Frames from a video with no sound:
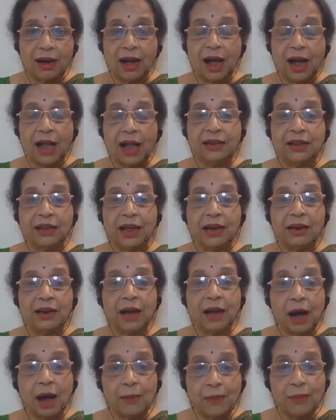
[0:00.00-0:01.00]
and then
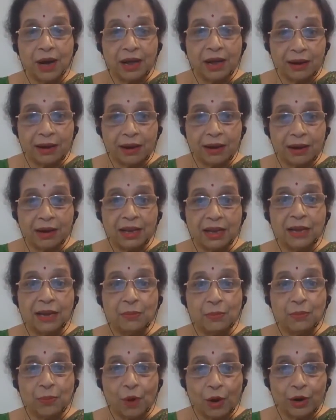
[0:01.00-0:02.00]
Amara,
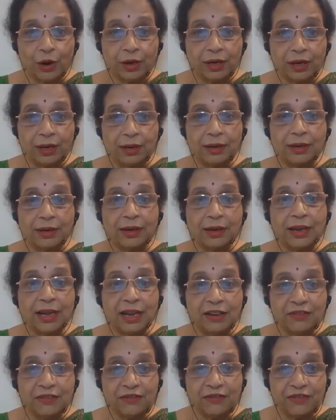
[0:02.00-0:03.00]
immortal,
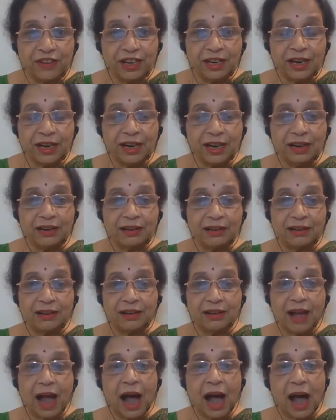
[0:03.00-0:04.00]
infinite
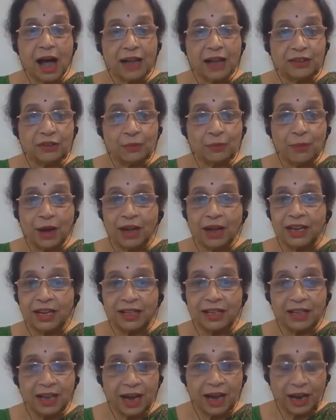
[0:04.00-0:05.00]
Atma
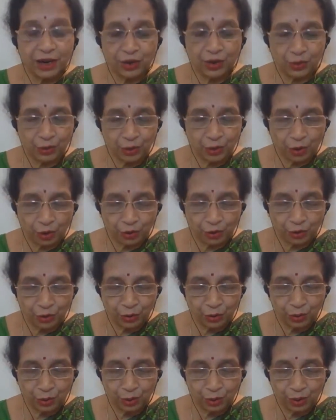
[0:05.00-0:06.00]
iti, I do not
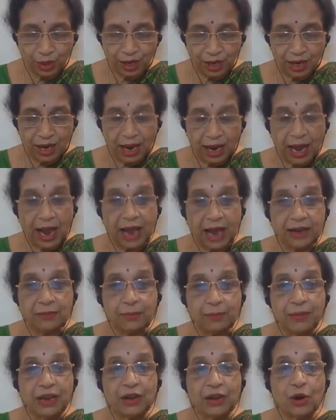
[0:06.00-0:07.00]
know.
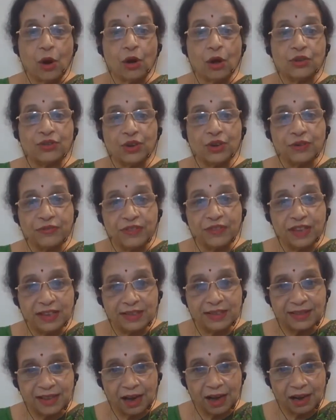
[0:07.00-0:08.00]
And because of
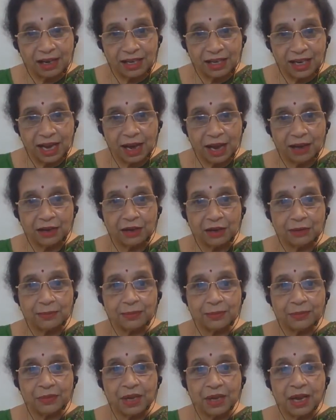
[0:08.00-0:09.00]
this
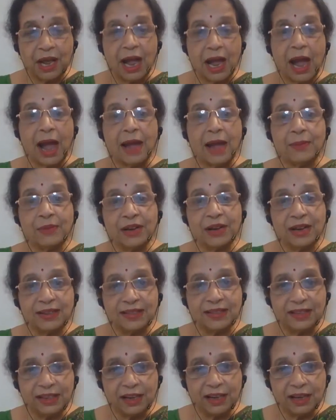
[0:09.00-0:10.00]
Agnyanam, I am
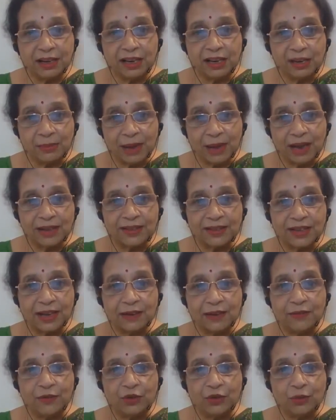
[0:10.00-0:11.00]
considering
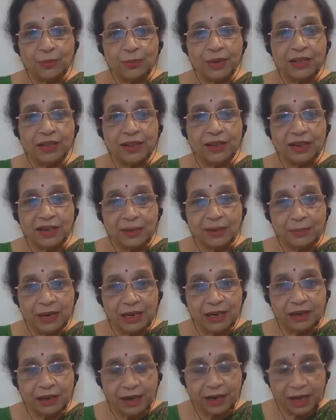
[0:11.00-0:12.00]
myself to be the
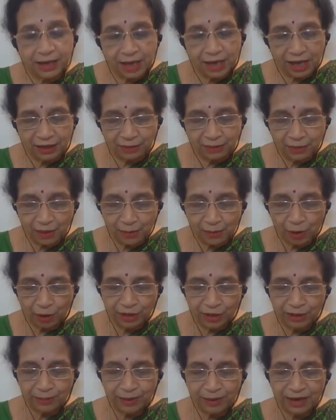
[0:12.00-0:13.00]
limited anatma
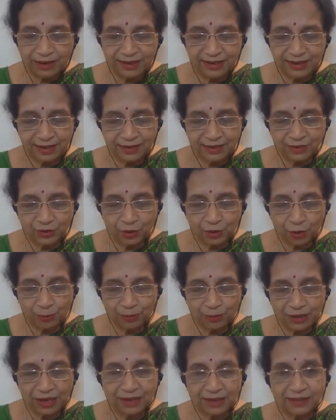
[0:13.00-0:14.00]
body mind sense
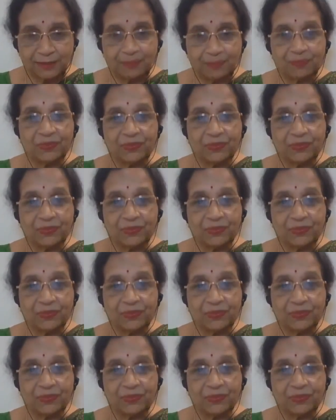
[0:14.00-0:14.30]
complex.